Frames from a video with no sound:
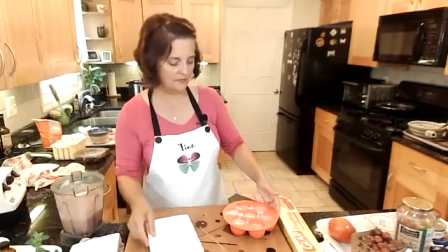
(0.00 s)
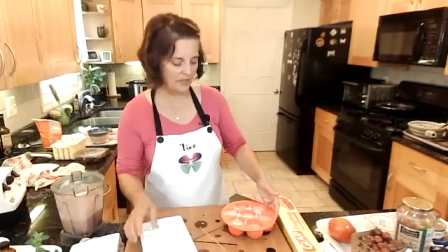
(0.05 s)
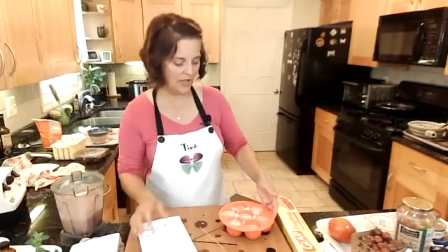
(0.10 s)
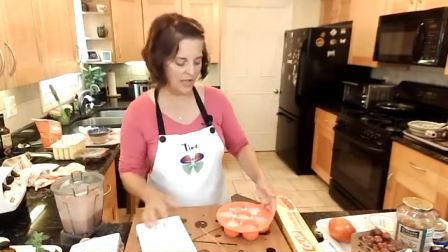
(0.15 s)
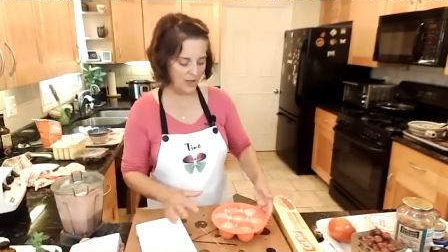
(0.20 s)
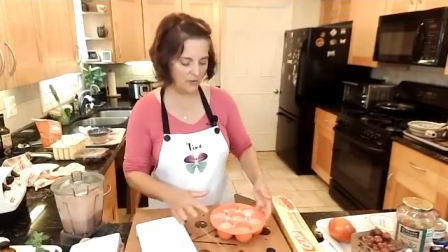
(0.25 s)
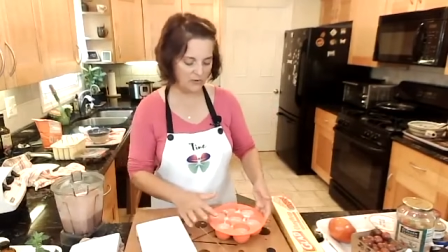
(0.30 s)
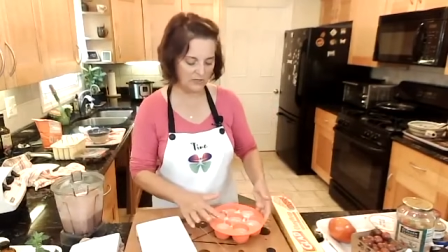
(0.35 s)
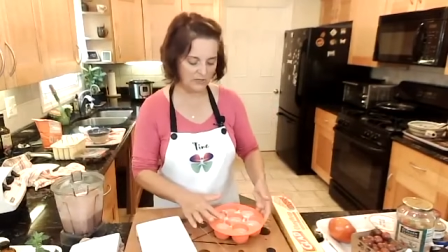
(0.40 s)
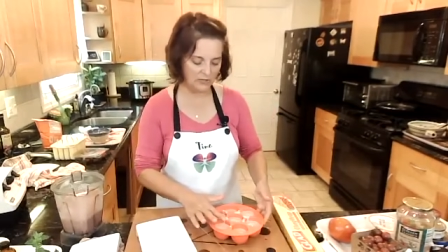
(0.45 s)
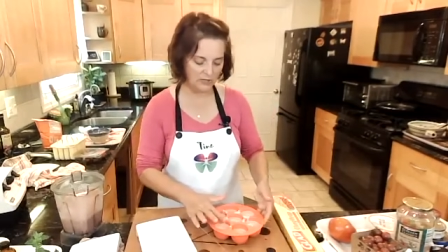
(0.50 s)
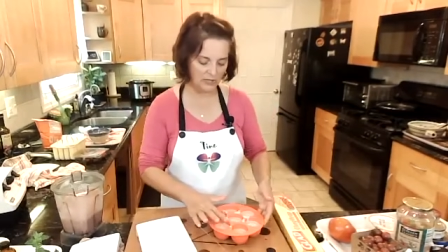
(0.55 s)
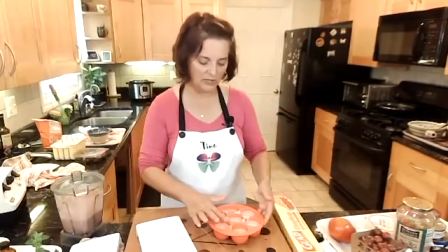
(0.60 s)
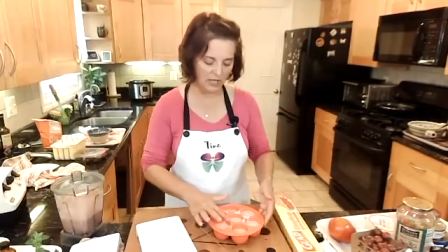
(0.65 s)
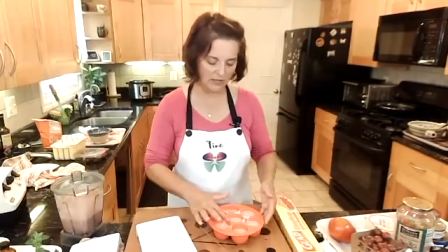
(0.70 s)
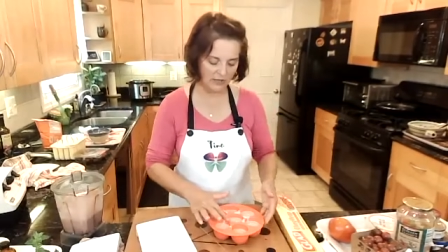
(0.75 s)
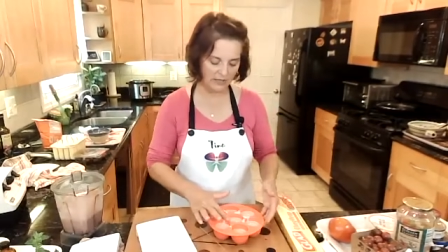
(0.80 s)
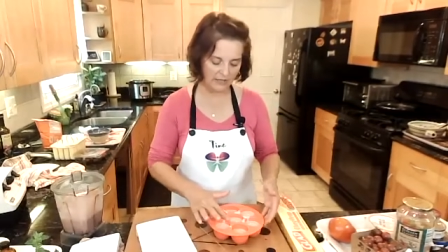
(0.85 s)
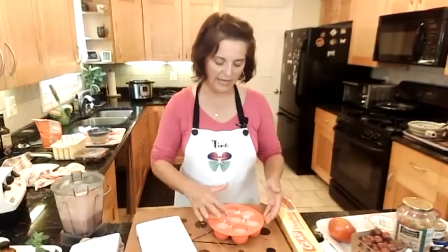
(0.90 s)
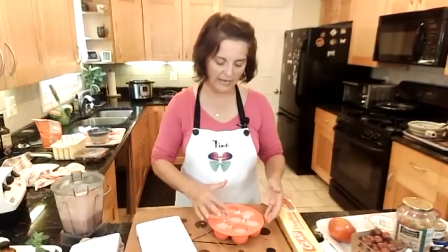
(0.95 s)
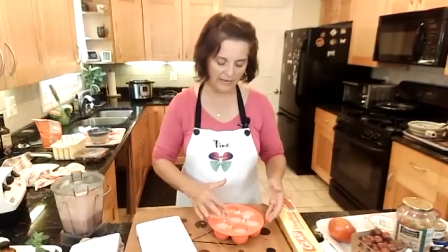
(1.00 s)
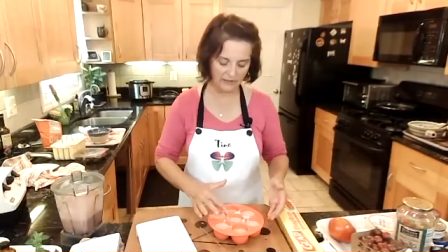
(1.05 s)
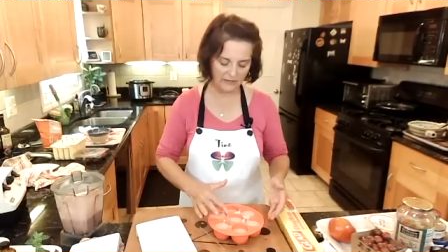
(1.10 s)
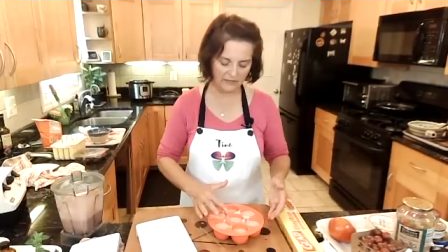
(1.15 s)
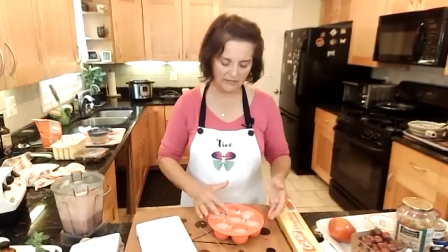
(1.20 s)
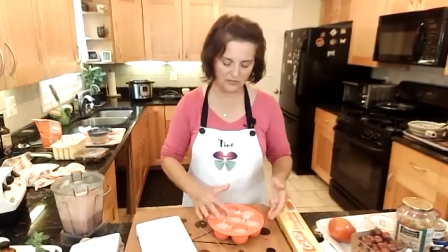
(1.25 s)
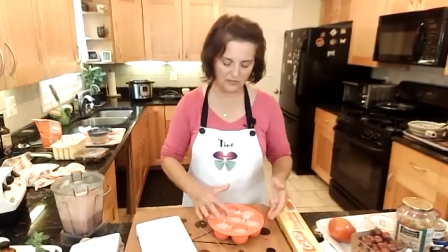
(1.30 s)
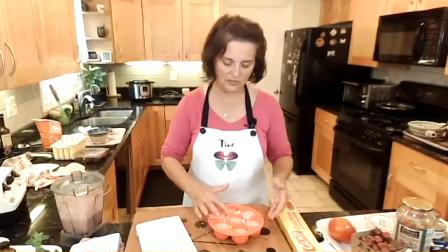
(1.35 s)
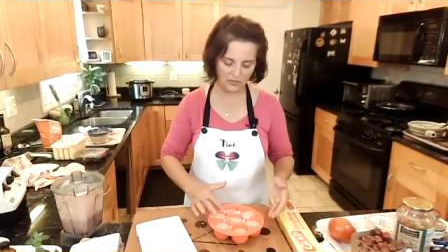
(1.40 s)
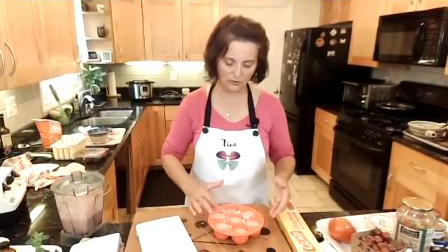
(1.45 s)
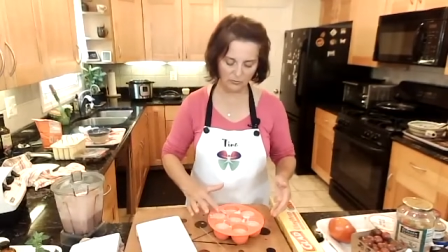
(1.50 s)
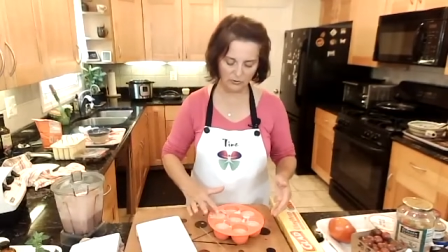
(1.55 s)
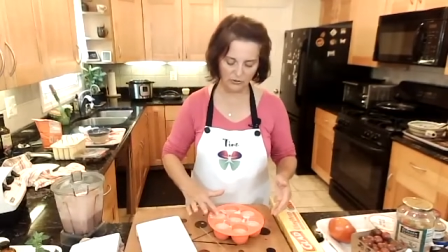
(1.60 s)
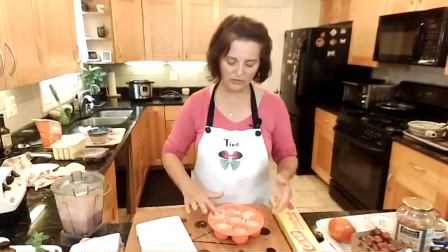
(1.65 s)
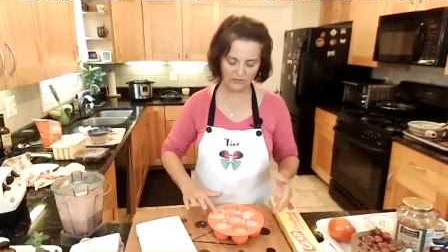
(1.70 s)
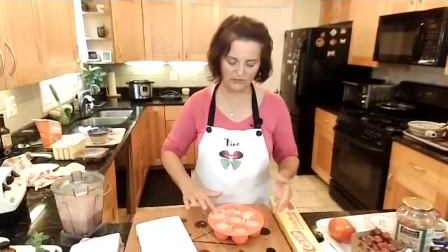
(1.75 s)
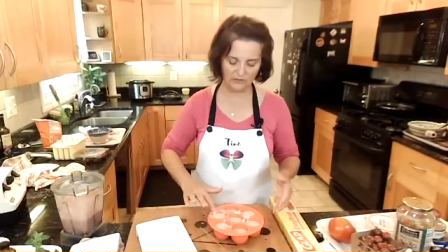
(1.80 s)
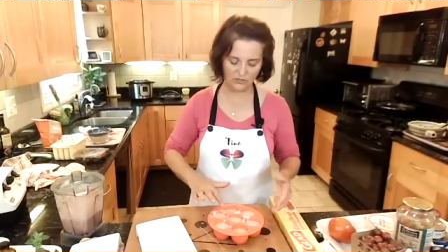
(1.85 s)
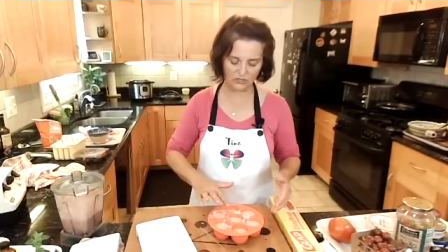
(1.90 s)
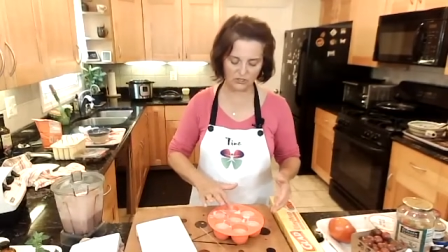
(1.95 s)
I would love, Caitlin is going to put
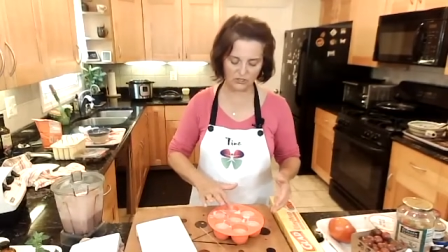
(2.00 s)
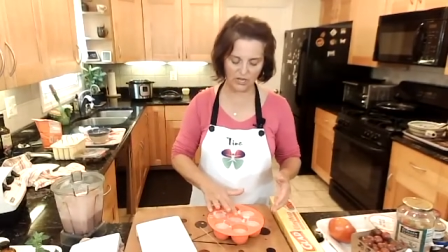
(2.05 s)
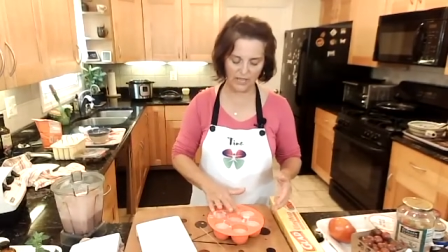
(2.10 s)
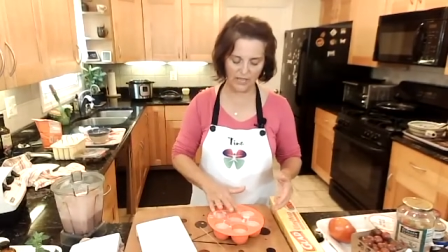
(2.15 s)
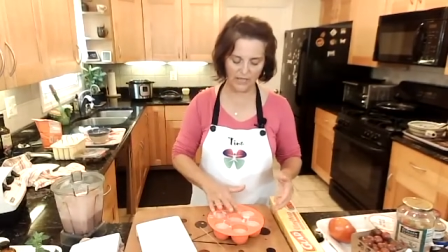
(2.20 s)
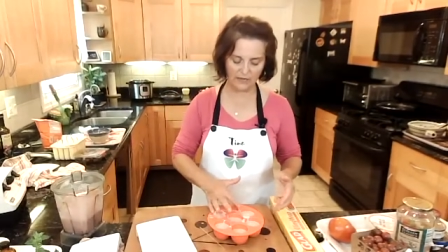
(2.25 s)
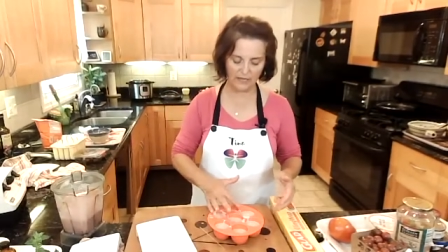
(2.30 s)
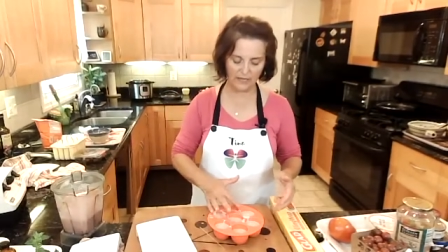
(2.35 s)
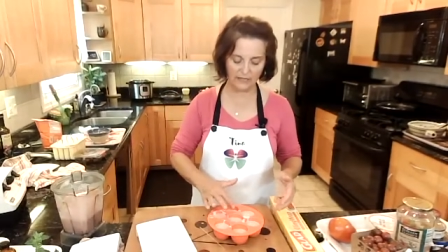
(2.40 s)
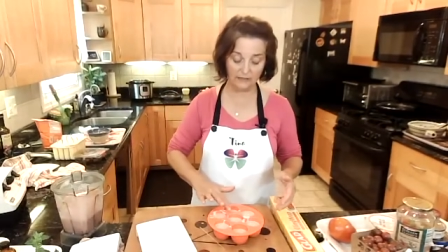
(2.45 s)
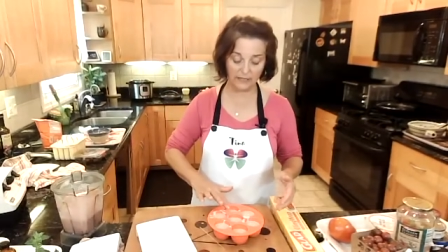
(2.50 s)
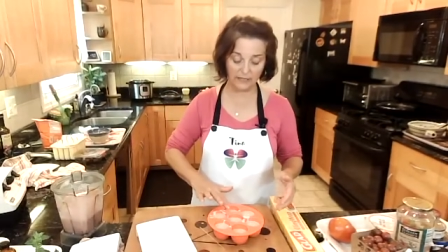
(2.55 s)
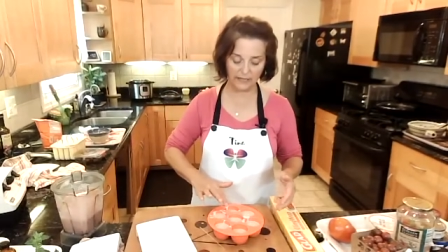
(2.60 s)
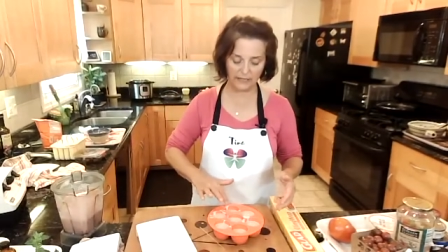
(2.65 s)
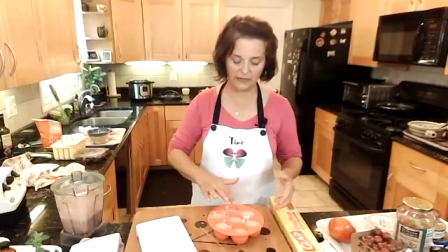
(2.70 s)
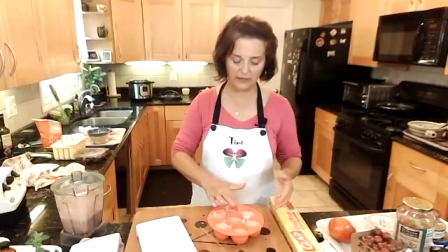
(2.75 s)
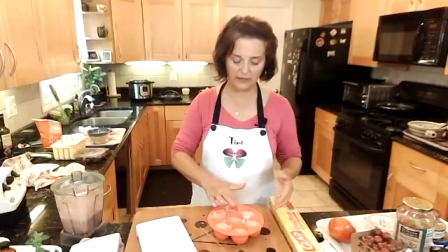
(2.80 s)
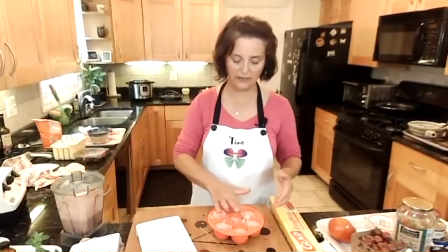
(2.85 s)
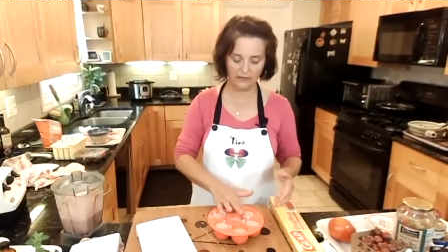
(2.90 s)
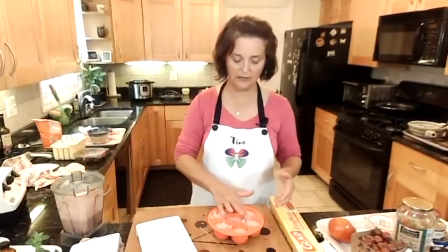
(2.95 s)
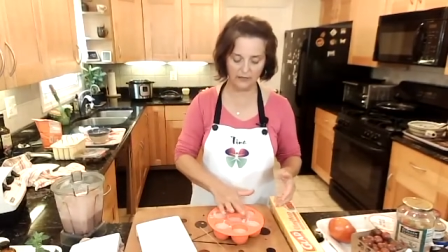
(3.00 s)
in the chat a link